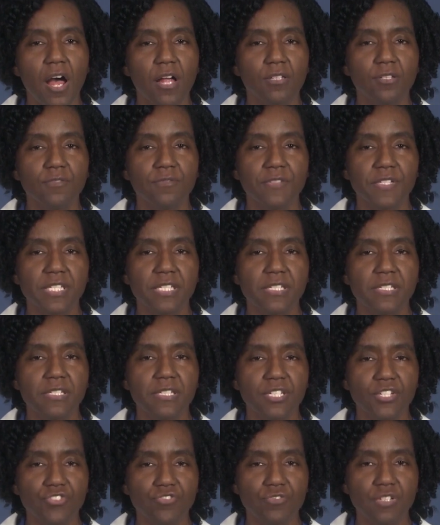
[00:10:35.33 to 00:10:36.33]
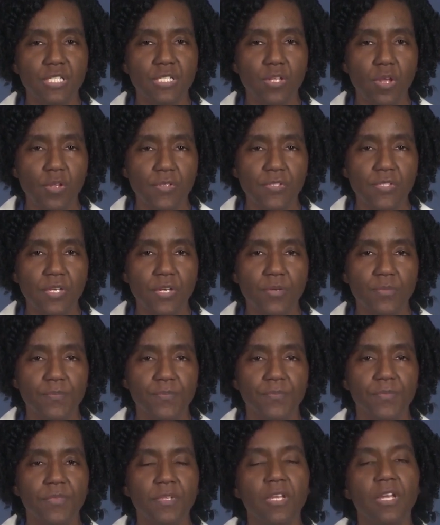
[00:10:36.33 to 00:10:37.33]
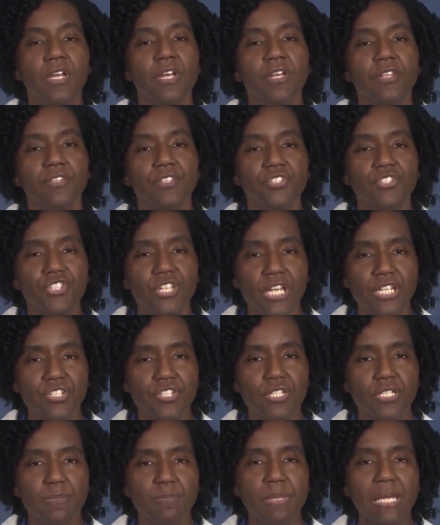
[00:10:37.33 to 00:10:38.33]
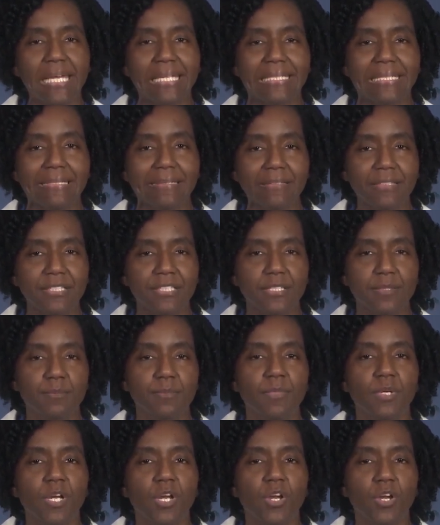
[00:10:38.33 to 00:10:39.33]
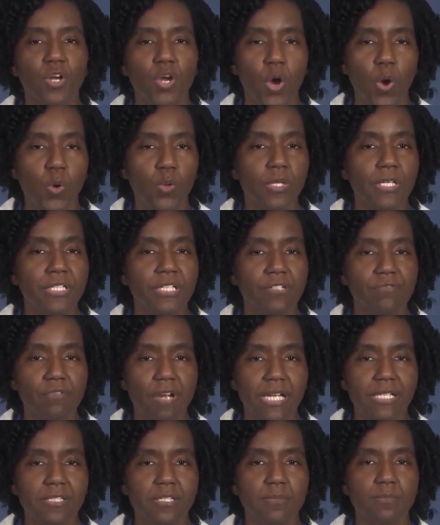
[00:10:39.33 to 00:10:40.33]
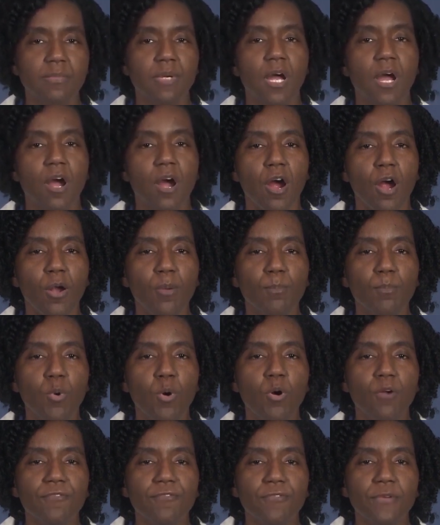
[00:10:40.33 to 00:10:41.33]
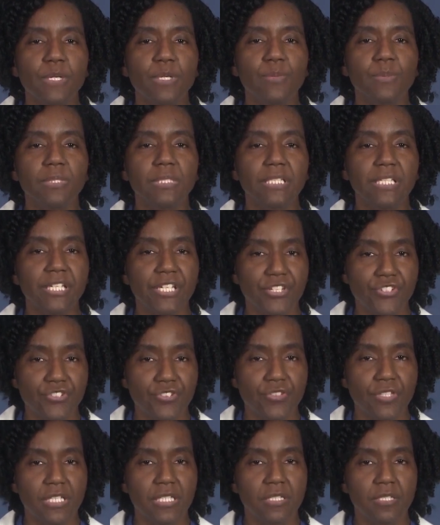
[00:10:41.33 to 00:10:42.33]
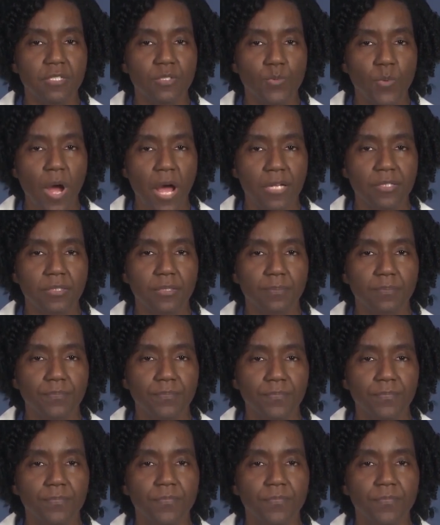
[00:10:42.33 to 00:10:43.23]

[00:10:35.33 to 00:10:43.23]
hollow viscous injuries also. The jejunum and ileum, colon and rectum are more frequently injured than the duodenum.